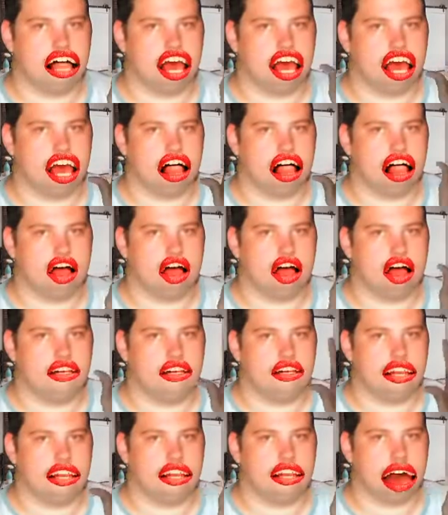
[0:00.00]
You want to hear
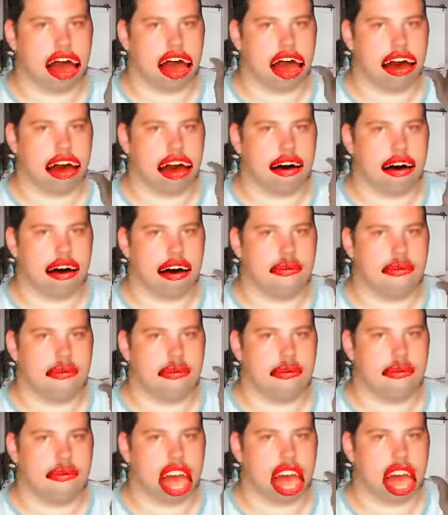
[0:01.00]
good country? Listen to
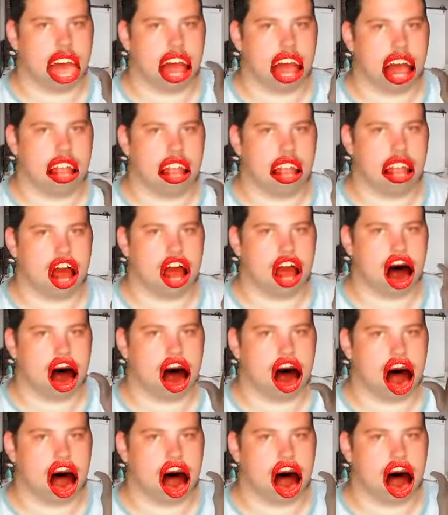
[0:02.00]
Junior Brown.